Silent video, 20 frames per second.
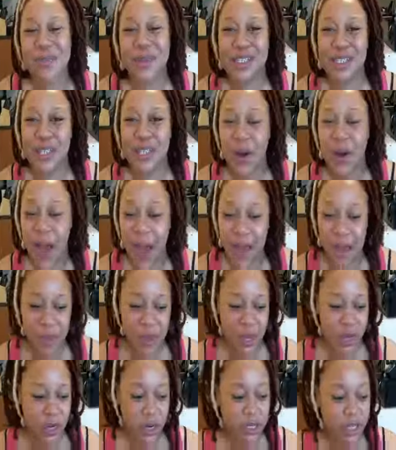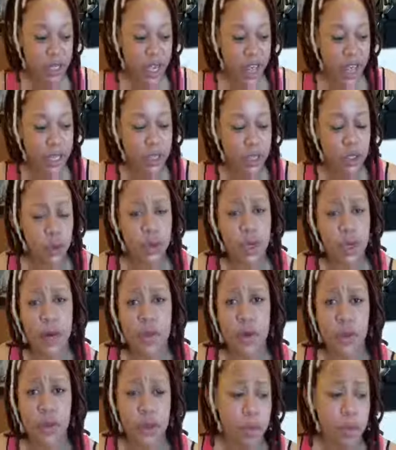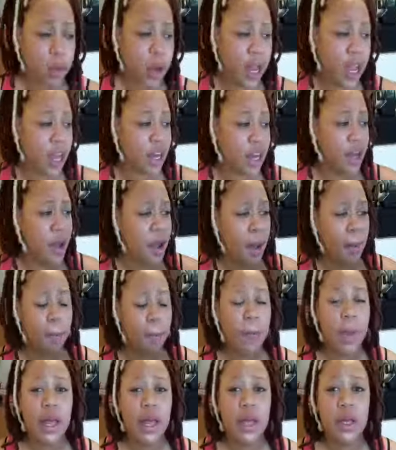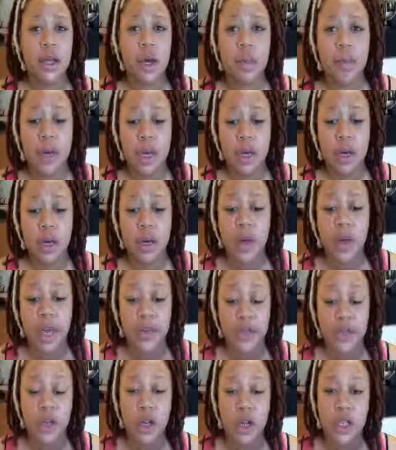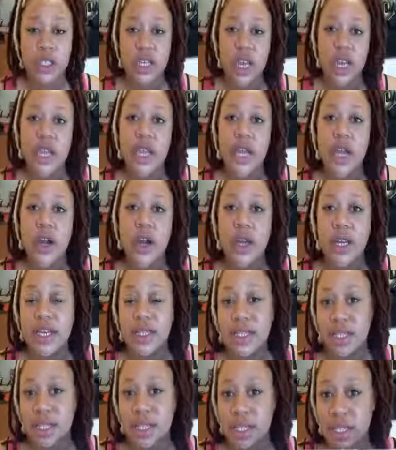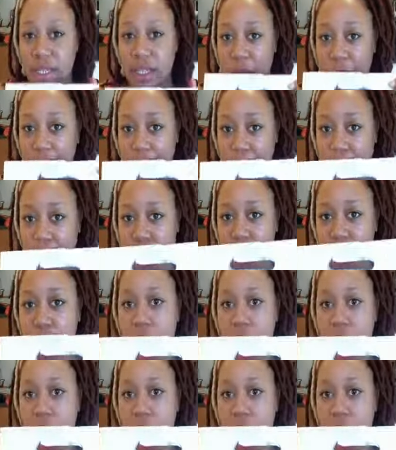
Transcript: So I am here today to cover the brand Melanopeel and their skin clarity system.